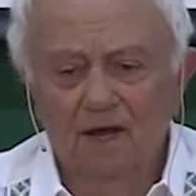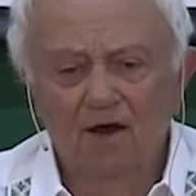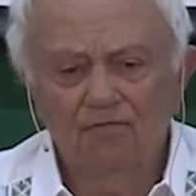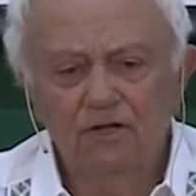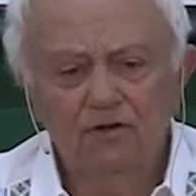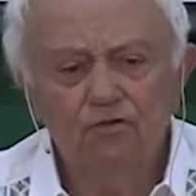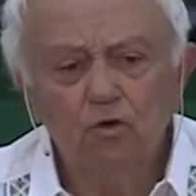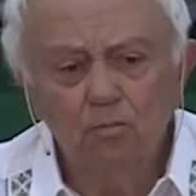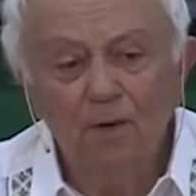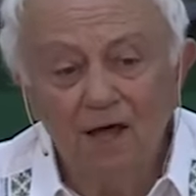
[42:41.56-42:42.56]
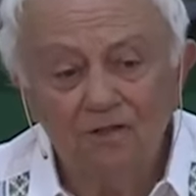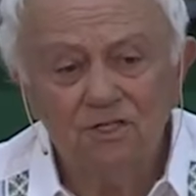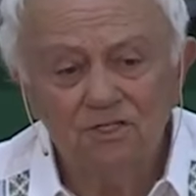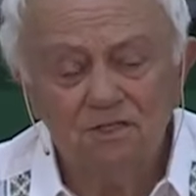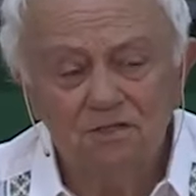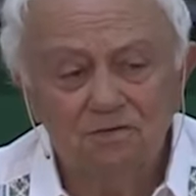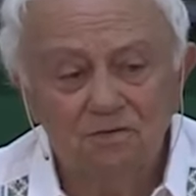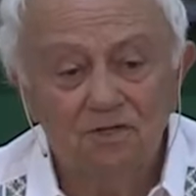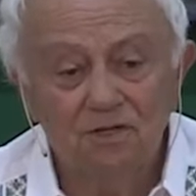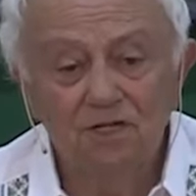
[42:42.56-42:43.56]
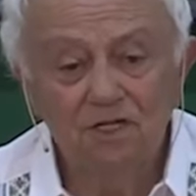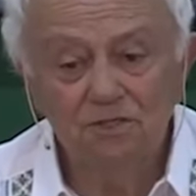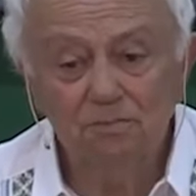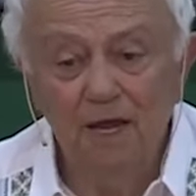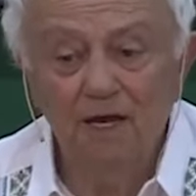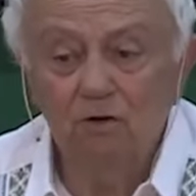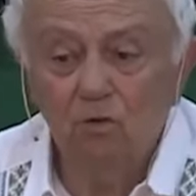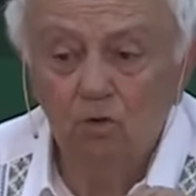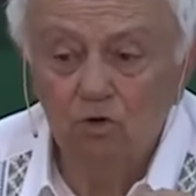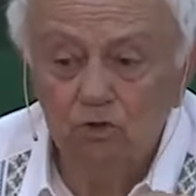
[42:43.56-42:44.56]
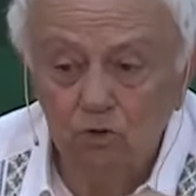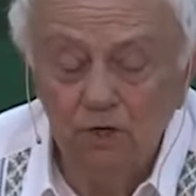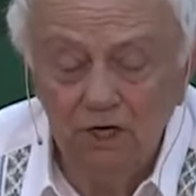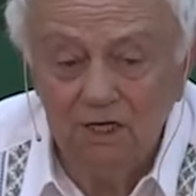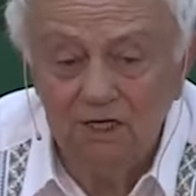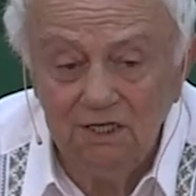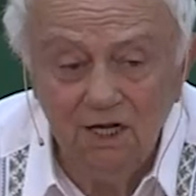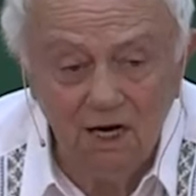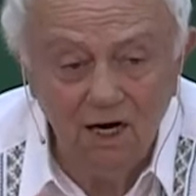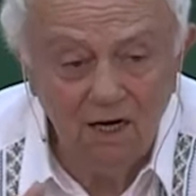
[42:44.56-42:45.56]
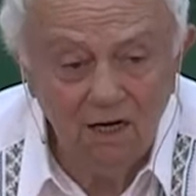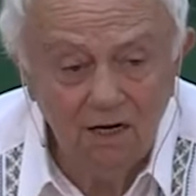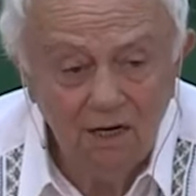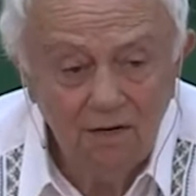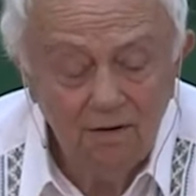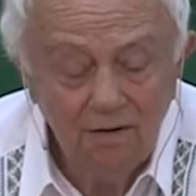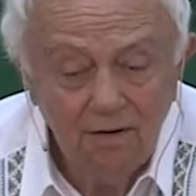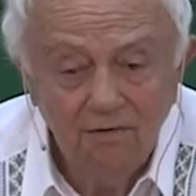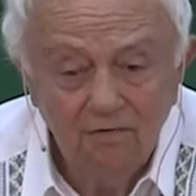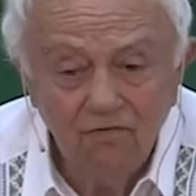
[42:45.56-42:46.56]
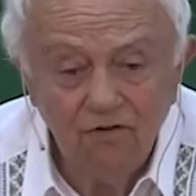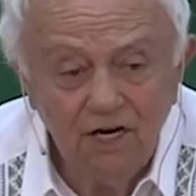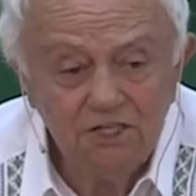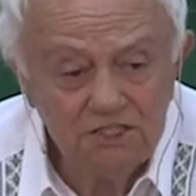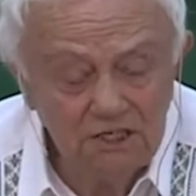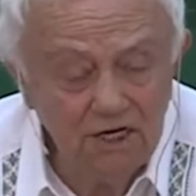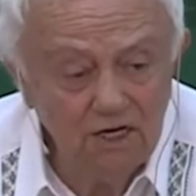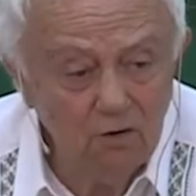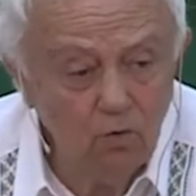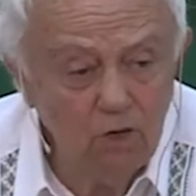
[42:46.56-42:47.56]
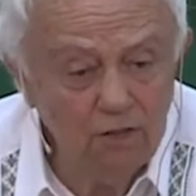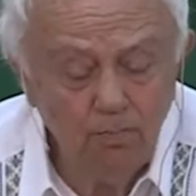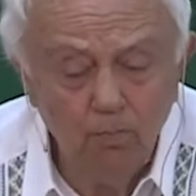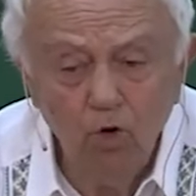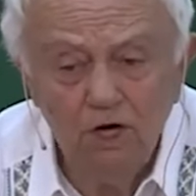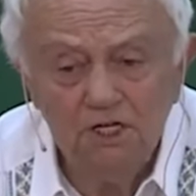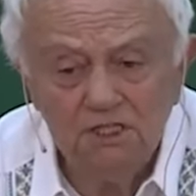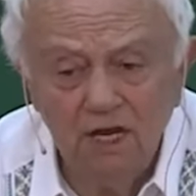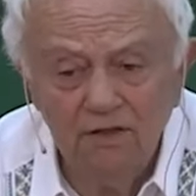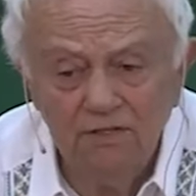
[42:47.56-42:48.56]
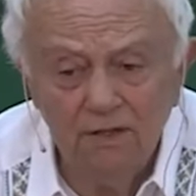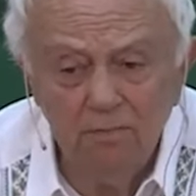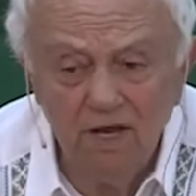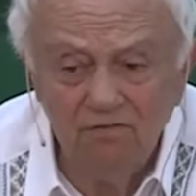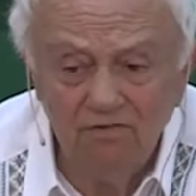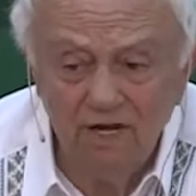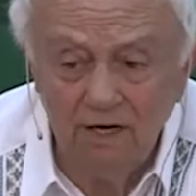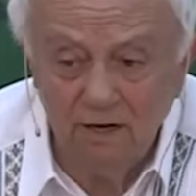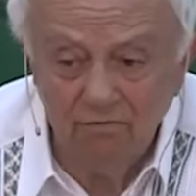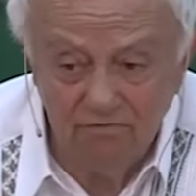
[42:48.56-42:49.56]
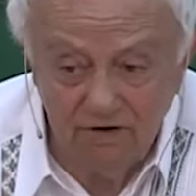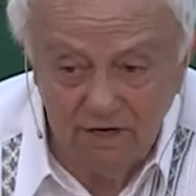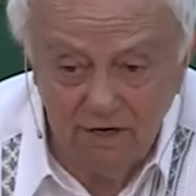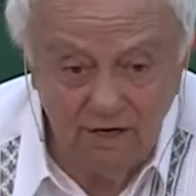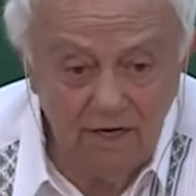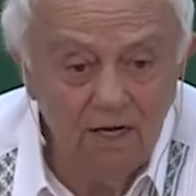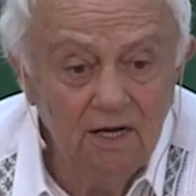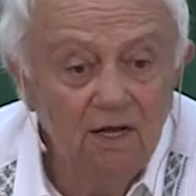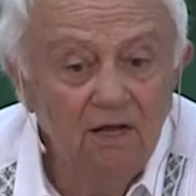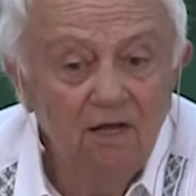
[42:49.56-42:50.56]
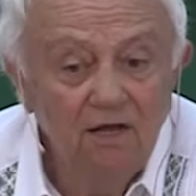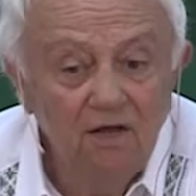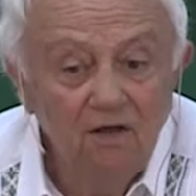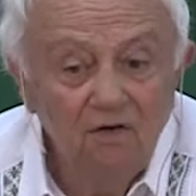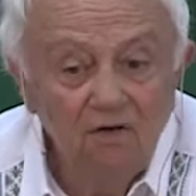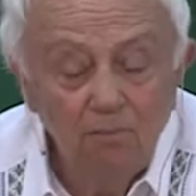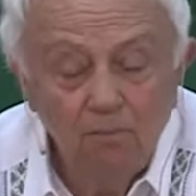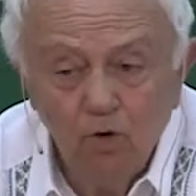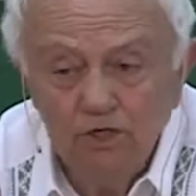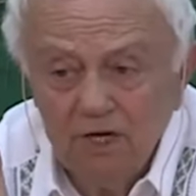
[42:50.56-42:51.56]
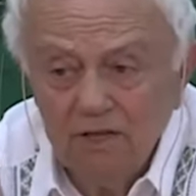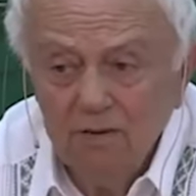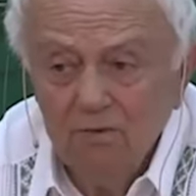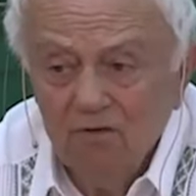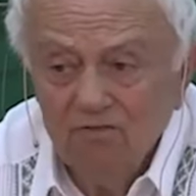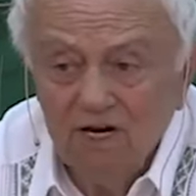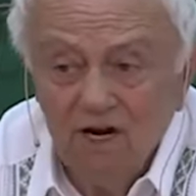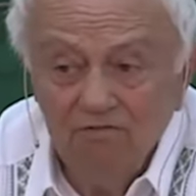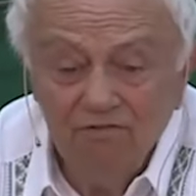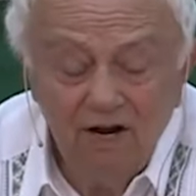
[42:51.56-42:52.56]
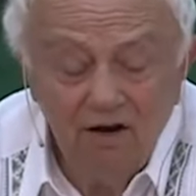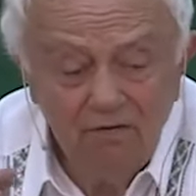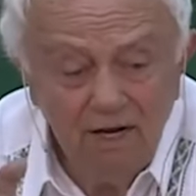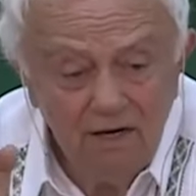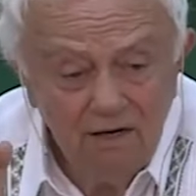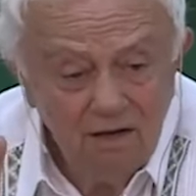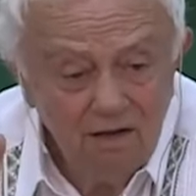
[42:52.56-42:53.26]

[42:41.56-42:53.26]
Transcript: after a few months, this man who was doing the deal fell sick with polycythemia vera, very polycythemia vera, very